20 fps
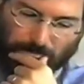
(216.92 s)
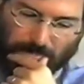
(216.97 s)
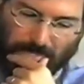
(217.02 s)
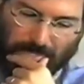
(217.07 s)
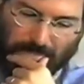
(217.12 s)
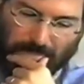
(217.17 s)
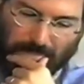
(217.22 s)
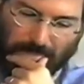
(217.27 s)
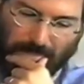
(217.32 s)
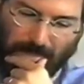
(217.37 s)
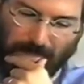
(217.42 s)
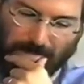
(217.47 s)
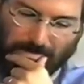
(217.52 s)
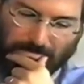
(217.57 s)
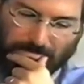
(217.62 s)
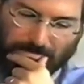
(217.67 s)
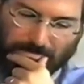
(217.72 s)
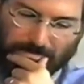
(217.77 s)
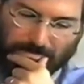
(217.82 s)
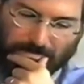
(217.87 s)
But
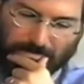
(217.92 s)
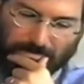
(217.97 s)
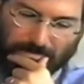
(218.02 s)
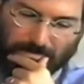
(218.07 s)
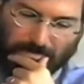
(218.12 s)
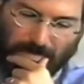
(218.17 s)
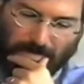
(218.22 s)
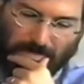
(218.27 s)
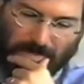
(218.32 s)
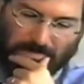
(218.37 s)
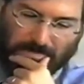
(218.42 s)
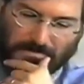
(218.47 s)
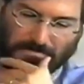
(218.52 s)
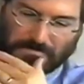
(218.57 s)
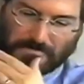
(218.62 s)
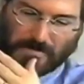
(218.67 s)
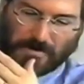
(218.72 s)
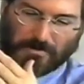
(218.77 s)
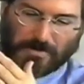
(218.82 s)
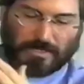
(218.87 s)
life, that's a
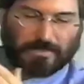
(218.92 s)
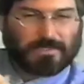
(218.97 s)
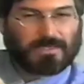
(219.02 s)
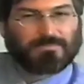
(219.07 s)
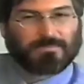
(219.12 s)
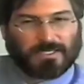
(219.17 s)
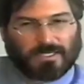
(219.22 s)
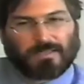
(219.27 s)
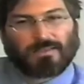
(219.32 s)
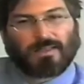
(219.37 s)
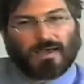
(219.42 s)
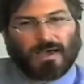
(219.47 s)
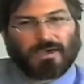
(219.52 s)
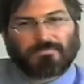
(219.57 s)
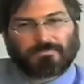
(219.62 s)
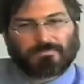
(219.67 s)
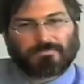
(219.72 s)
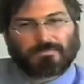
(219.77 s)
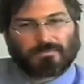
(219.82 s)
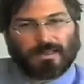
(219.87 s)
very limited
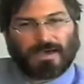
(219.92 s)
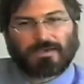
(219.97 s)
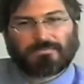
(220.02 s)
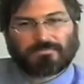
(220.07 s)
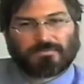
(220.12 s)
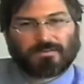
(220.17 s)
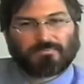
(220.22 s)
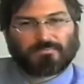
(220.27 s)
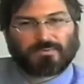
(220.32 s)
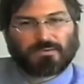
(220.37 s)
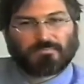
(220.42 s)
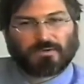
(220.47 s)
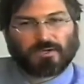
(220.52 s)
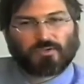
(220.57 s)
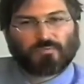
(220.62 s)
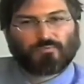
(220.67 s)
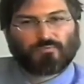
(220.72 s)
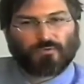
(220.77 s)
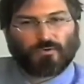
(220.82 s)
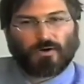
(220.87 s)
life. Life can be
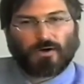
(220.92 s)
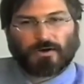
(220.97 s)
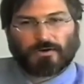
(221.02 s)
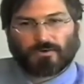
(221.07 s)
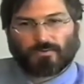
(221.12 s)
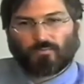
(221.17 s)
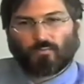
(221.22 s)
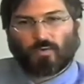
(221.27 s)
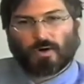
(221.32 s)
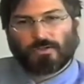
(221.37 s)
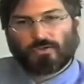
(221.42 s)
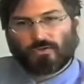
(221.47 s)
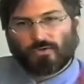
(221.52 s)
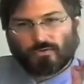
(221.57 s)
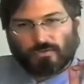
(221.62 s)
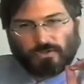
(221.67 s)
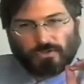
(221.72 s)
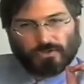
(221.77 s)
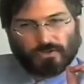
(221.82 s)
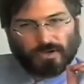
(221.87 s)
much broader once
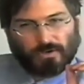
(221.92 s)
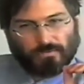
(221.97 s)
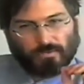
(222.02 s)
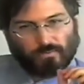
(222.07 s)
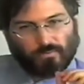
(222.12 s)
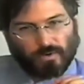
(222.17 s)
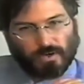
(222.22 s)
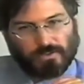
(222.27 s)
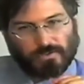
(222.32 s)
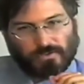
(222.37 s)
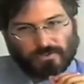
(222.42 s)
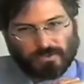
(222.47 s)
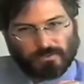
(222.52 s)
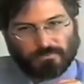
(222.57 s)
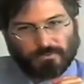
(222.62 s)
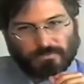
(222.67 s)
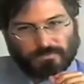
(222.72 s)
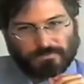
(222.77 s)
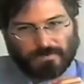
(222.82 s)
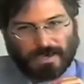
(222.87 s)
you discover one
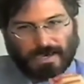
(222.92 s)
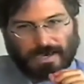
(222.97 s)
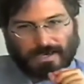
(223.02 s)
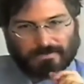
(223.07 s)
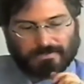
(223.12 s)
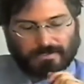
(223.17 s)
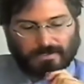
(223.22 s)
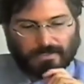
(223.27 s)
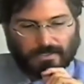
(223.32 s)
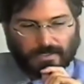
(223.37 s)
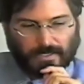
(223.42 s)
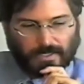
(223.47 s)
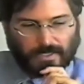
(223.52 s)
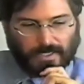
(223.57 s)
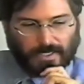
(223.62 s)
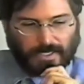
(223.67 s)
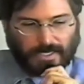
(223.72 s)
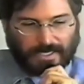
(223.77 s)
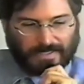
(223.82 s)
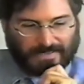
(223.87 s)
simple fact,
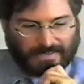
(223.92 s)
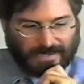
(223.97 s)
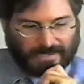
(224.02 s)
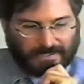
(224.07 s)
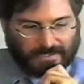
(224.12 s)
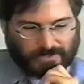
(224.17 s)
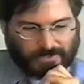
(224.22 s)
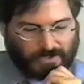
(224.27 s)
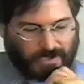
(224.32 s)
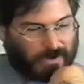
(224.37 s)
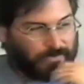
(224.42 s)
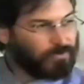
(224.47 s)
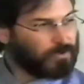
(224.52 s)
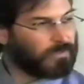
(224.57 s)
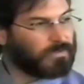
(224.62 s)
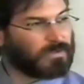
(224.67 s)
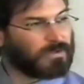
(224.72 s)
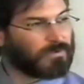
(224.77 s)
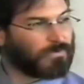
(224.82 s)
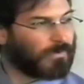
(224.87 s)
and that is
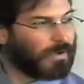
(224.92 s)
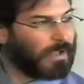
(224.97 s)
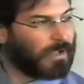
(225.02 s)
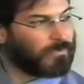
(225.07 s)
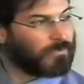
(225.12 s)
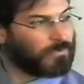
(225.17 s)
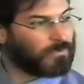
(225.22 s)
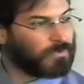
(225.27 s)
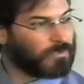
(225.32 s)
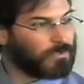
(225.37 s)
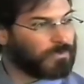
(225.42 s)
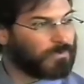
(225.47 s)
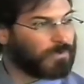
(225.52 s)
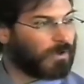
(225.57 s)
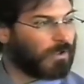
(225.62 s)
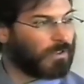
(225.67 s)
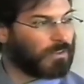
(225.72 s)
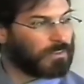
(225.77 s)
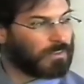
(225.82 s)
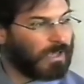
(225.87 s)
everything around you that you
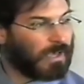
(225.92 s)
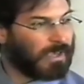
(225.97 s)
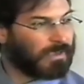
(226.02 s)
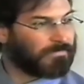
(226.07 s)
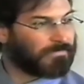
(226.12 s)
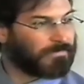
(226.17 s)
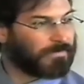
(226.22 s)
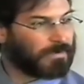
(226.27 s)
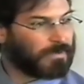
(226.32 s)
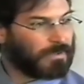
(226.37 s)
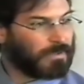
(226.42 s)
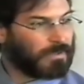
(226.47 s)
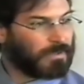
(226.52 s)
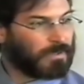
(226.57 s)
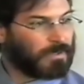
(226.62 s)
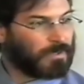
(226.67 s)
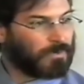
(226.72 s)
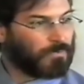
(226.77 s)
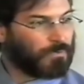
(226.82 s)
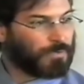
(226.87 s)
call life
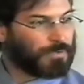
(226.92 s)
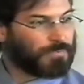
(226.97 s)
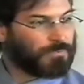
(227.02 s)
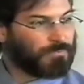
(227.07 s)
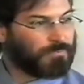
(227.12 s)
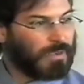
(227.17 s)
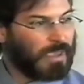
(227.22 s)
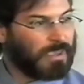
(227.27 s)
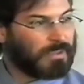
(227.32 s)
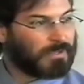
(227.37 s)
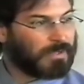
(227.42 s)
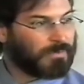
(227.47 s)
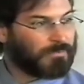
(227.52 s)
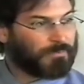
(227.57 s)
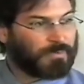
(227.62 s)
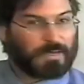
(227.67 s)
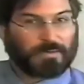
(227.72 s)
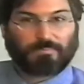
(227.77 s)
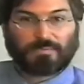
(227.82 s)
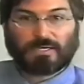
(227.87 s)
was made
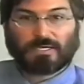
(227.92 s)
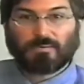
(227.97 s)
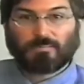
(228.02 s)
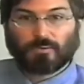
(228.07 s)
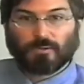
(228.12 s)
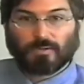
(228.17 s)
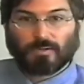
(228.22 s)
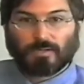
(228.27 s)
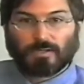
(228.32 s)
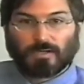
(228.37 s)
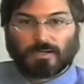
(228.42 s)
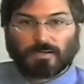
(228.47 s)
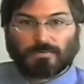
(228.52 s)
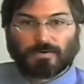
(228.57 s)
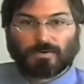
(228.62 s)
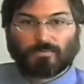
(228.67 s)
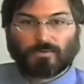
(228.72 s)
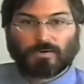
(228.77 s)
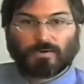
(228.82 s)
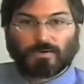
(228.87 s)
up by people
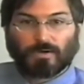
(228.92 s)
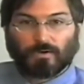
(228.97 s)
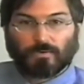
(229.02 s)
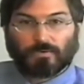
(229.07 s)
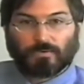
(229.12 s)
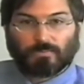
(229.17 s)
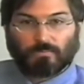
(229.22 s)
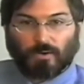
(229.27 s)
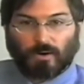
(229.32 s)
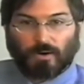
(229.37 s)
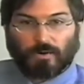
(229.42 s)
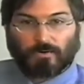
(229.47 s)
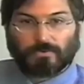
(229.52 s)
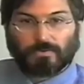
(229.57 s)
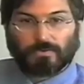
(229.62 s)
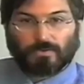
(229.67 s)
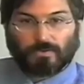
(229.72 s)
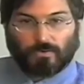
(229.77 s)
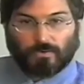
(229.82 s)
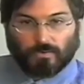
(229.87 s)
that were no smarter
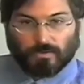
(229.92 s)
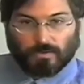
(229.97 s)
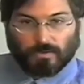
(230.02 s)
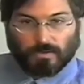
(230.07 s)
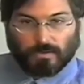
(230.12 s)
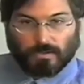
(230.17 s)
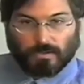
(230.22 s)
than you.